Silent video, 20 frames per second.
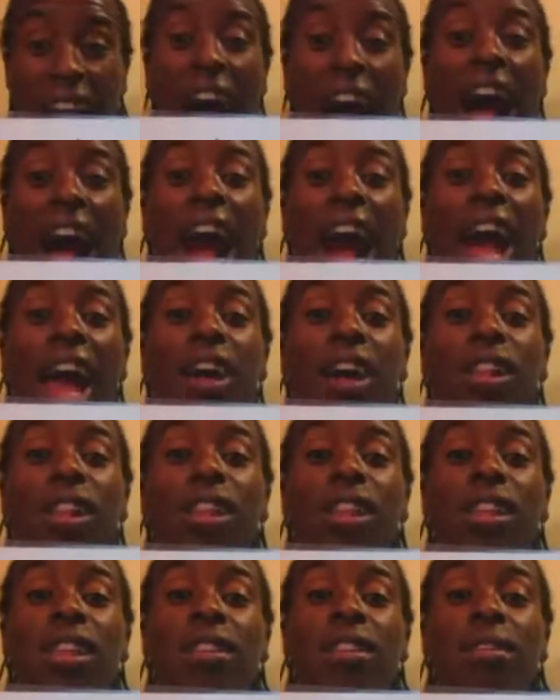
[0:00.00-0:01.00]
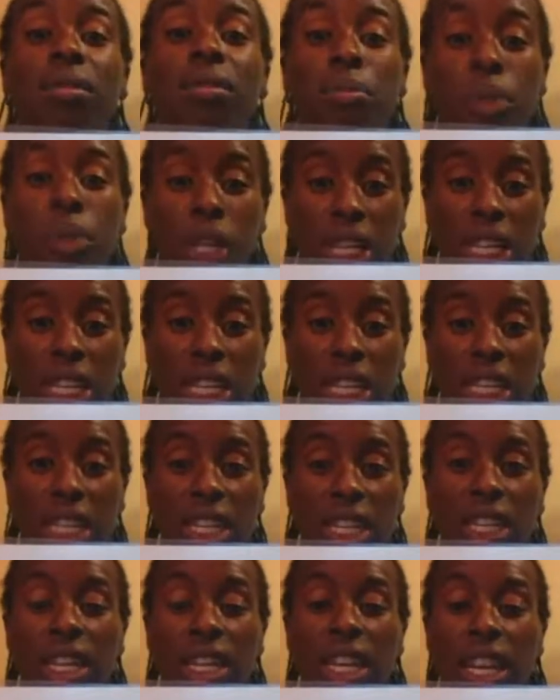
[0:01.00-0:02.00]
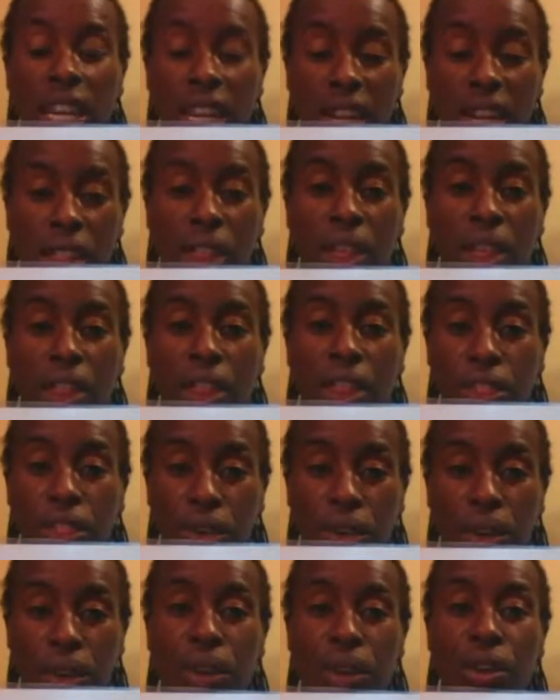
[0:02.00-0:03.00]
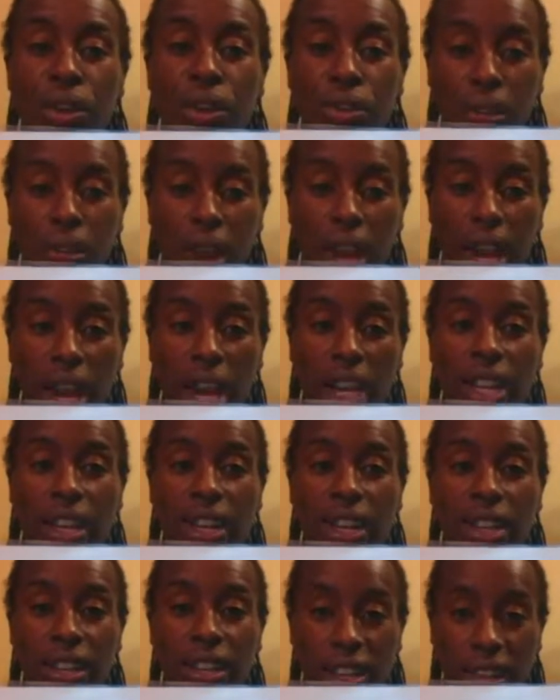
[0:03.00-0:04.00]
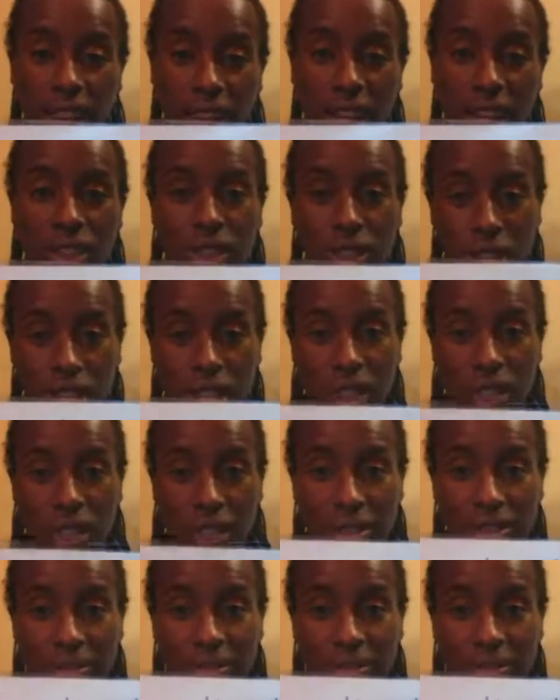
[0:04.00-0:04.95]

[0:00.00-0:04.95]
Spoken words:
I'll be in the 3rd grade next year.